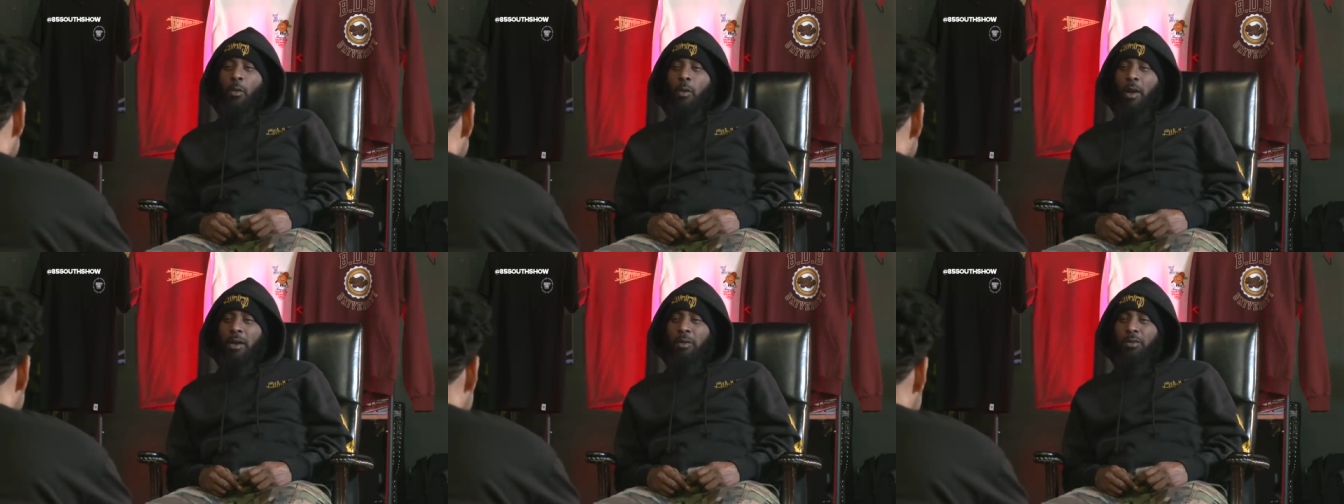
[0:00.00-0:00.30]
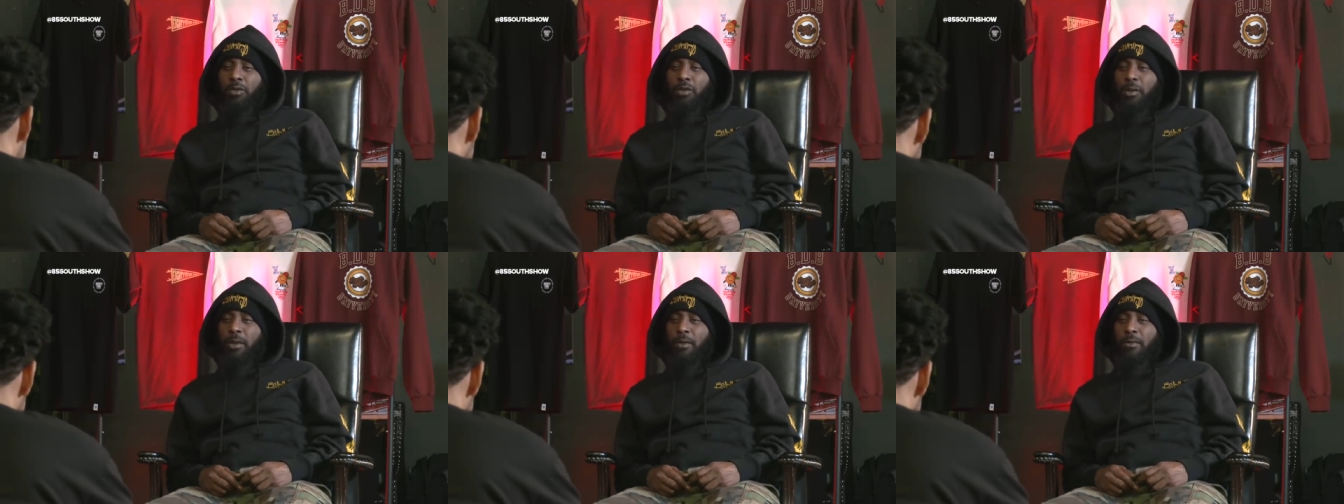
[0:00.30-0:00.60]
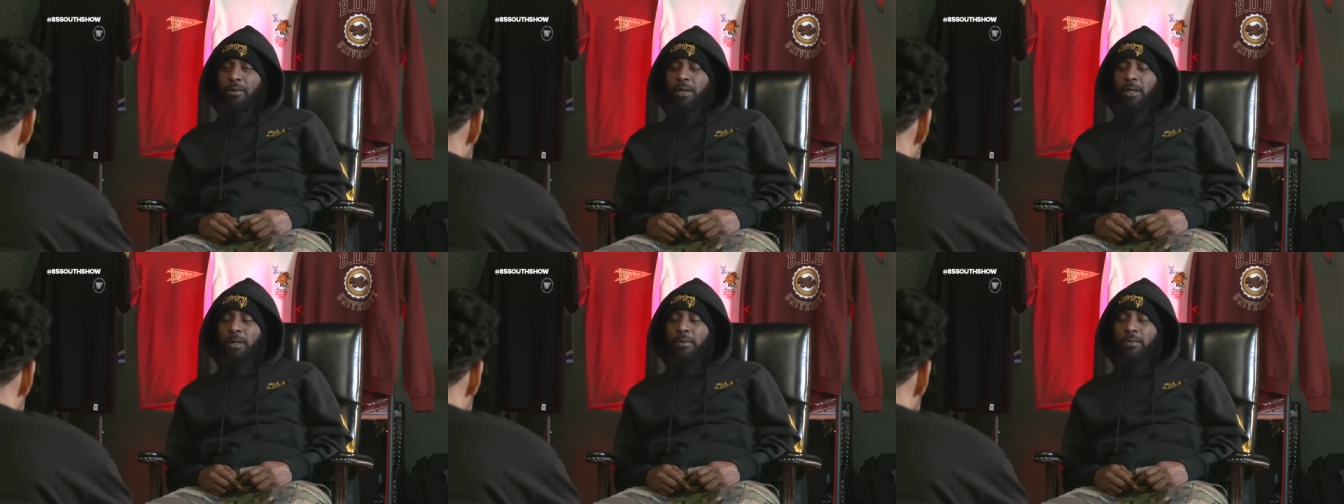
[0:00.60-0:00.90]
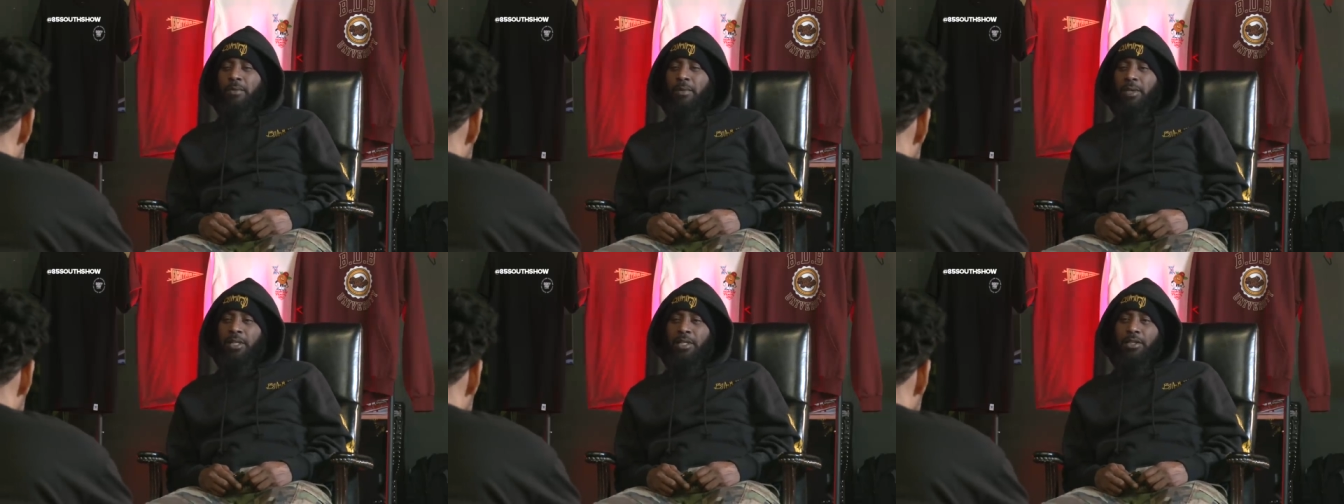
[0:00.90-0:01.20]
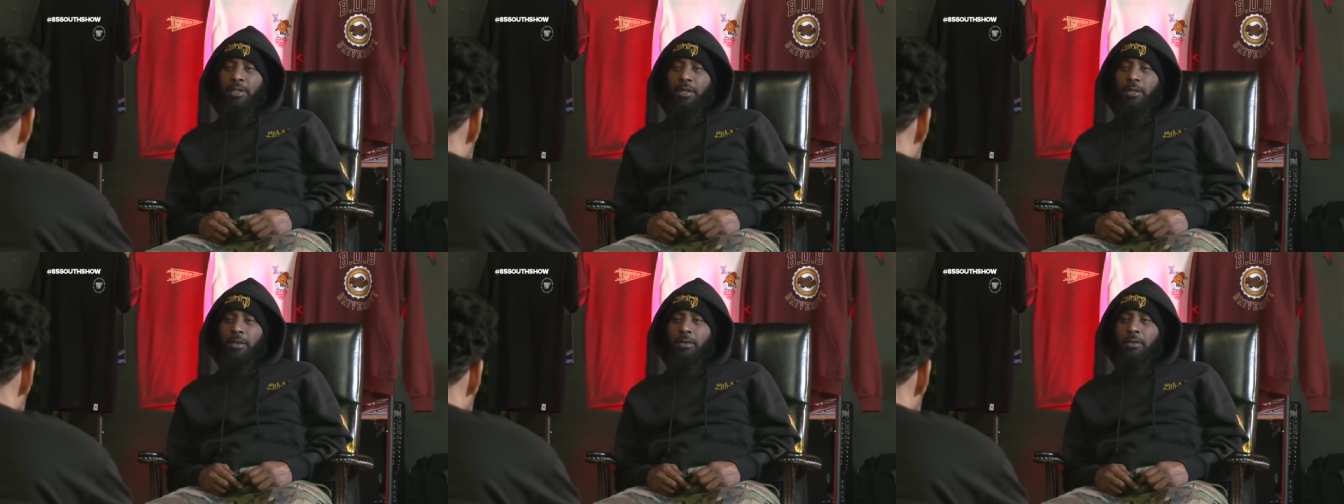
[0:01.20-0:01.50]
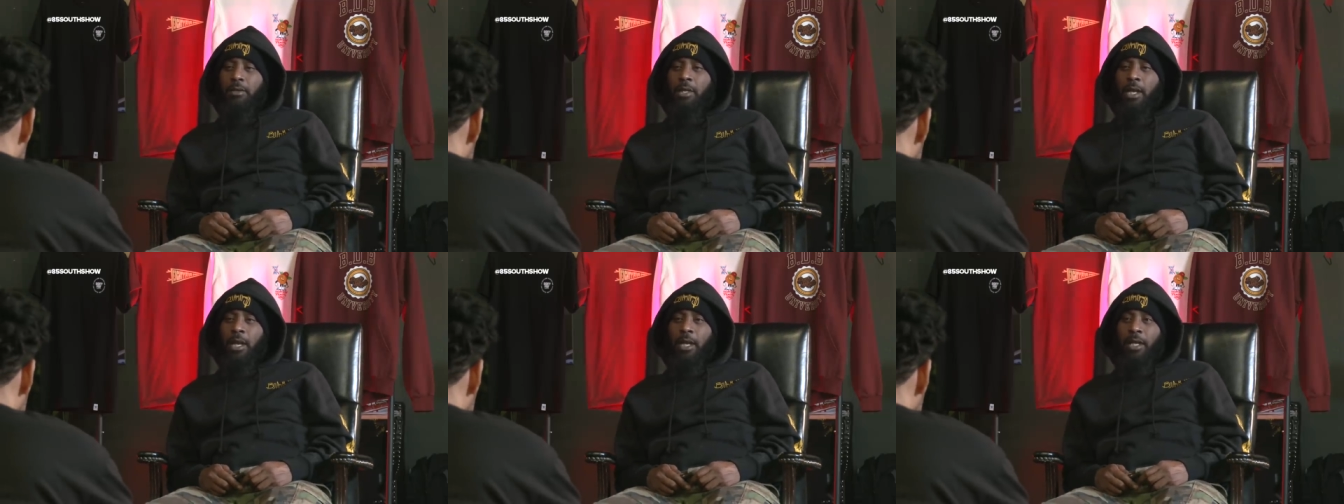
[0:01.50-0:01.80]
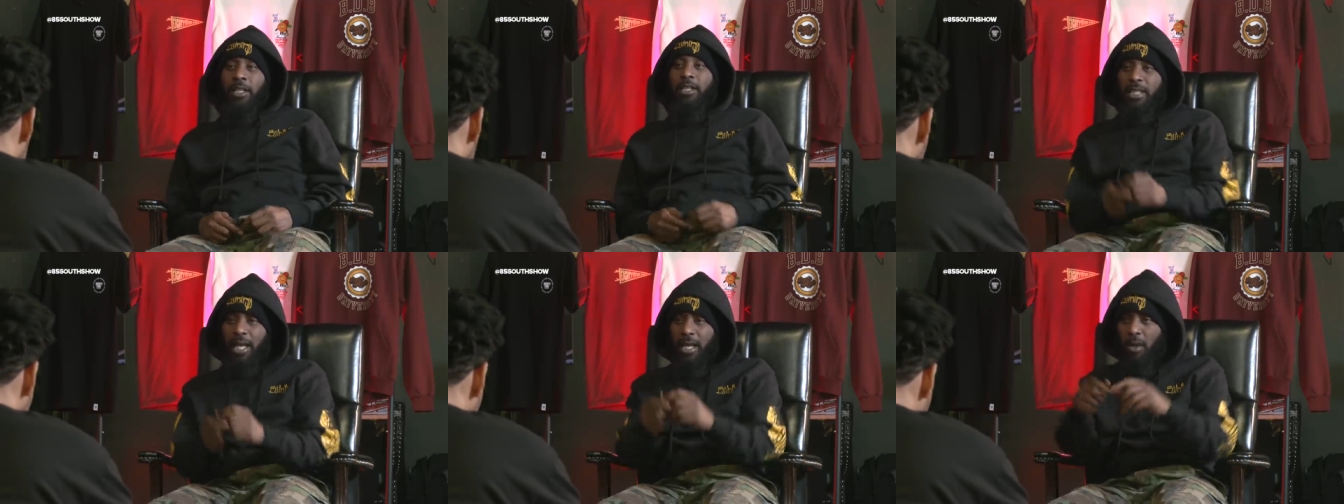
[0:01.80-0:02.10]
Why don't you ever come to my shows?
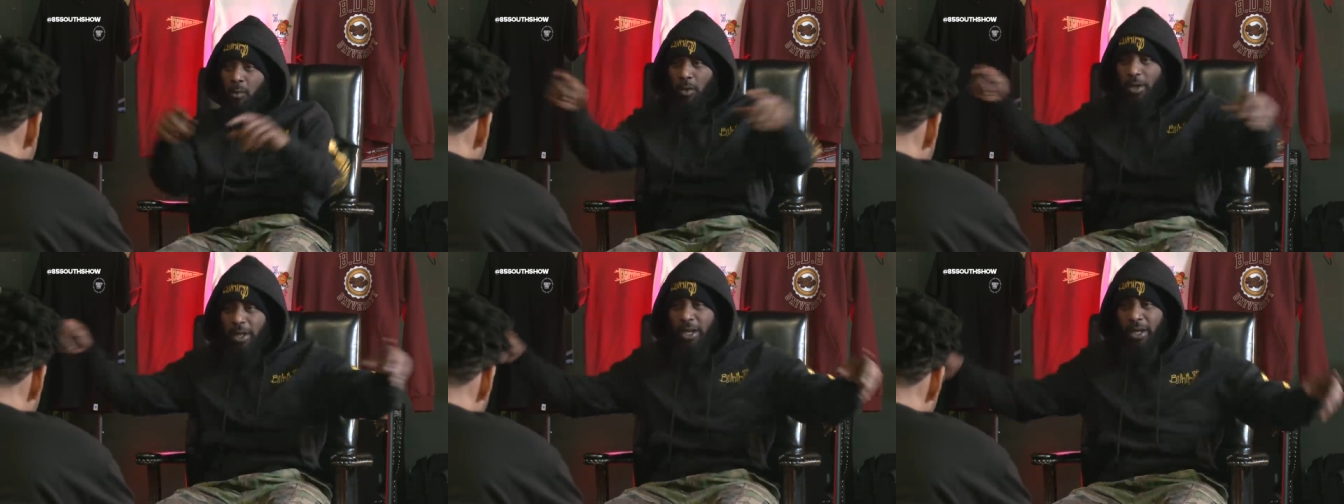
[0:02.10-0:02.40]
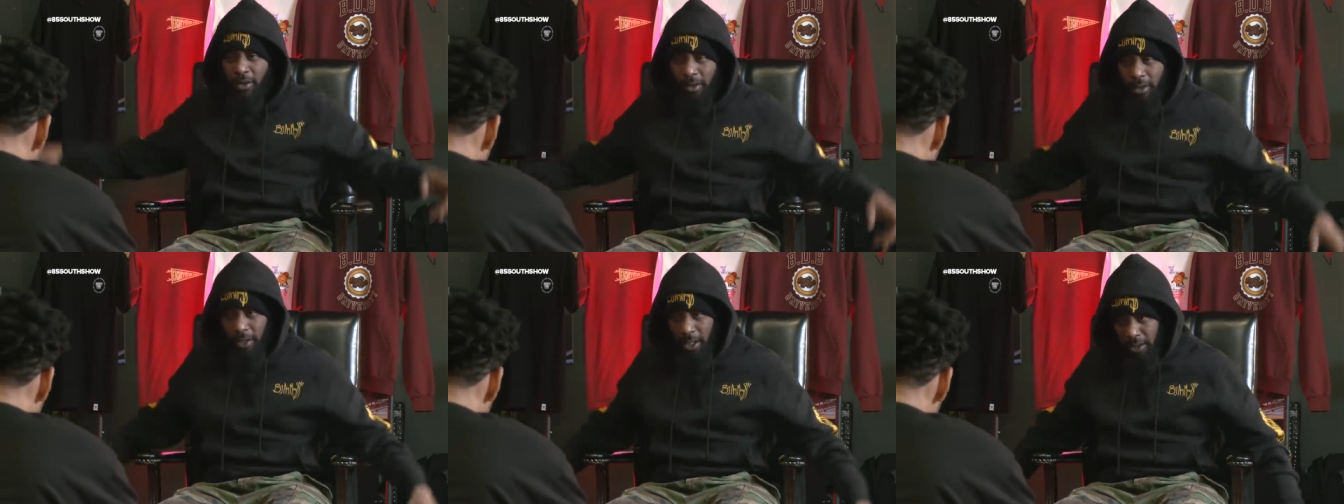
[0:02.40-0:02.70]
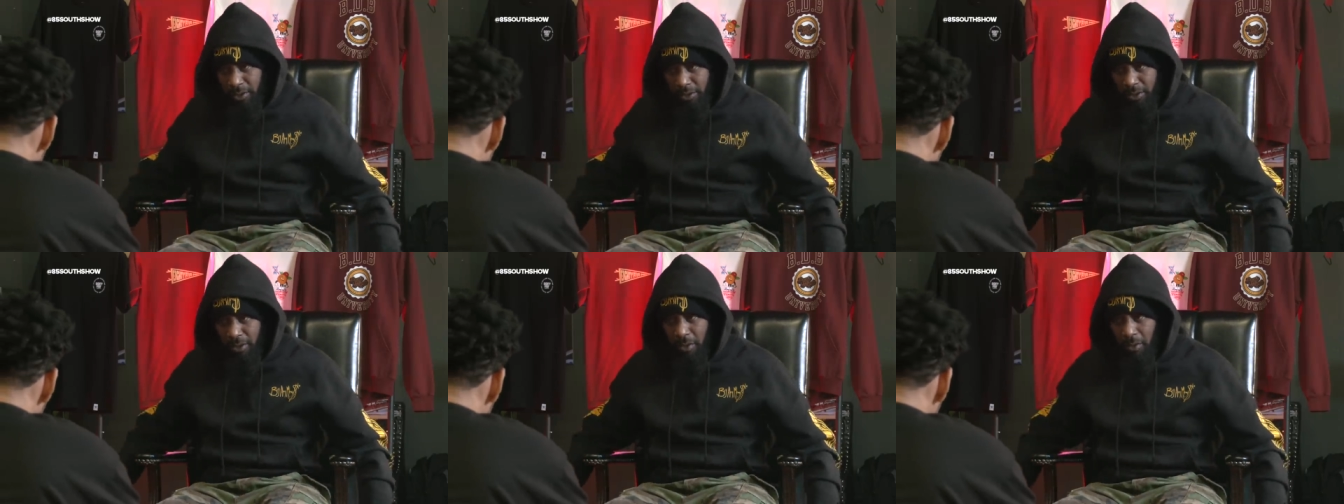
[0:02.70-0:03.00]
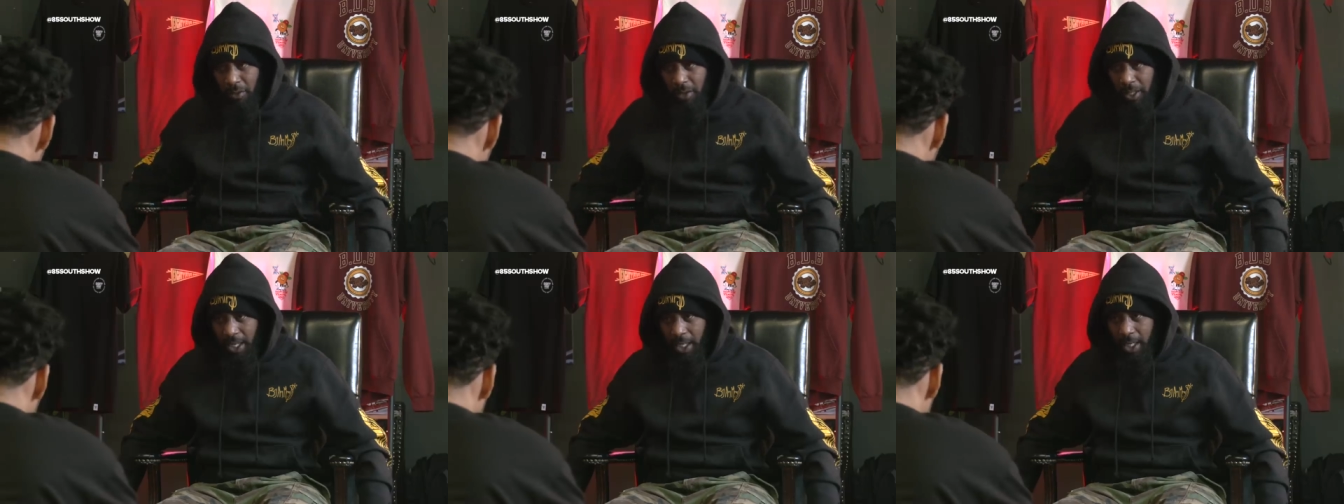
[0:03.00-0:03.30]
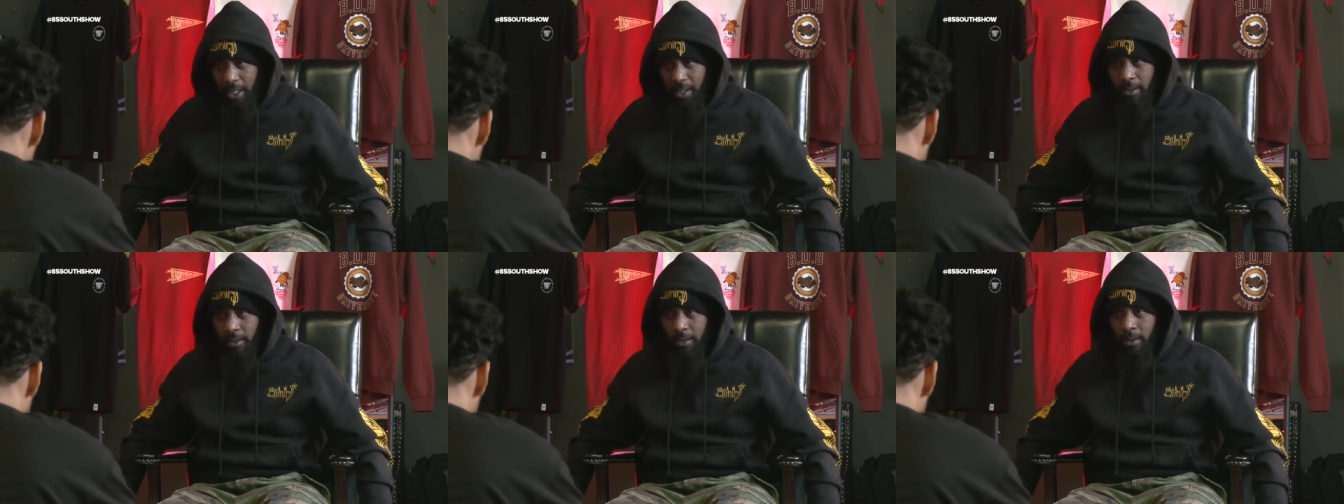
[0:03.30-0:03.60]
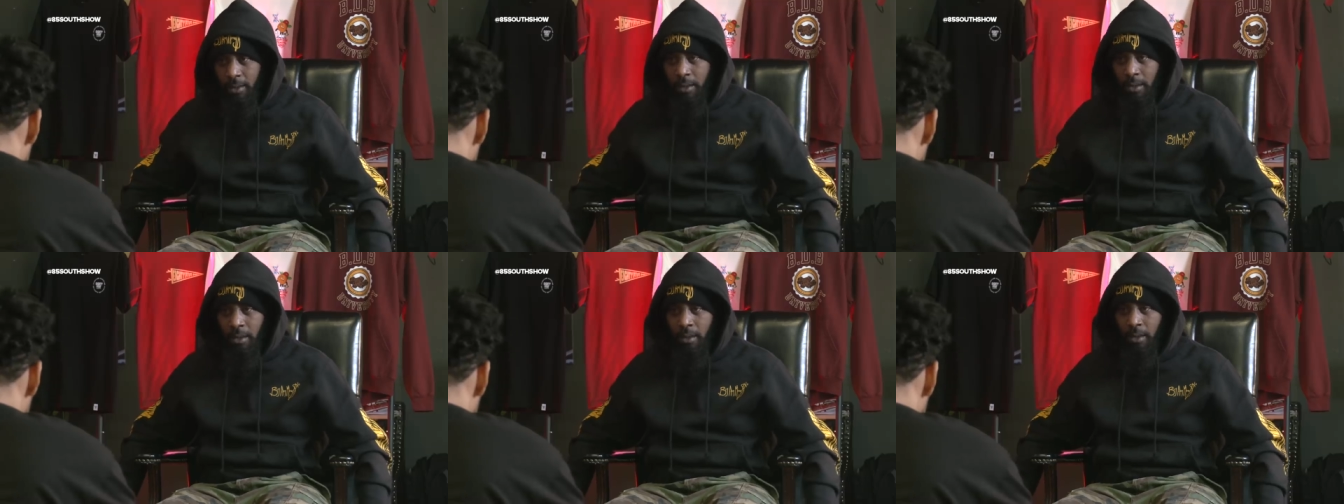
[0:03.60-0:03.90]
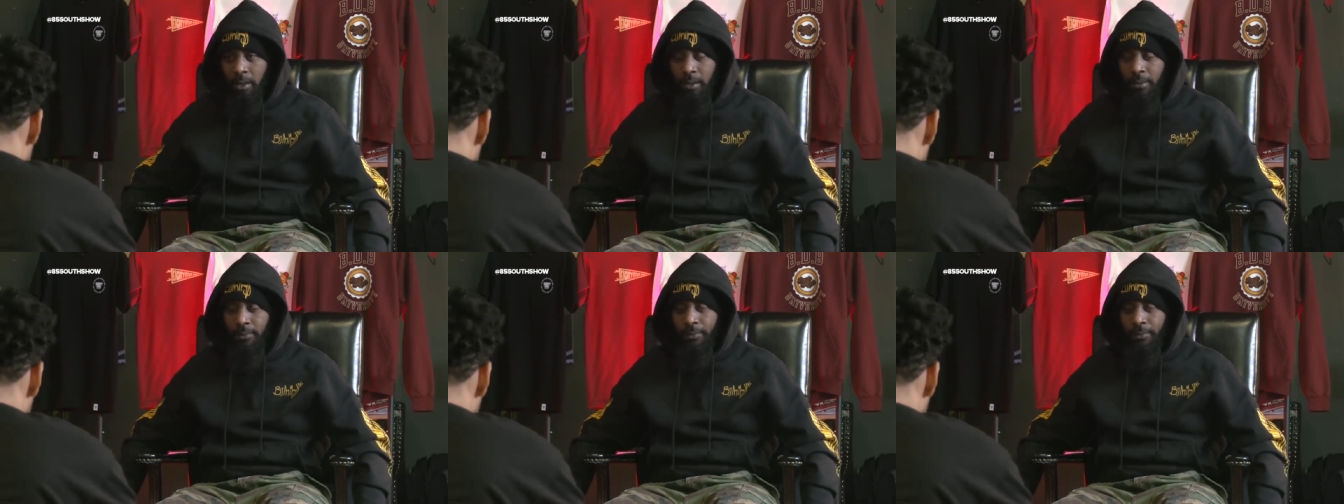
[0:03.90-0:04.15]
Cause I don't want to hear cursing. Okay. Yeah,